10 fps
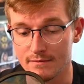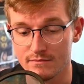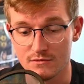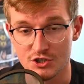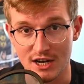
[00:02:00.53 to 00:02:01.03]

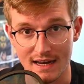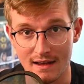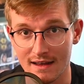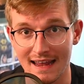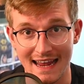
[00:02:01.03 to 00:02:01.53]

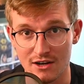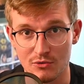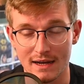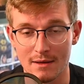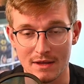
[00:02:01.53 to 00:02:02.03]
Jaina,
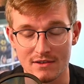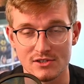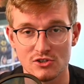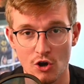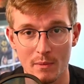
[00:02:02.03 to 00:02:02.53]
Anduin, I mean, there's so many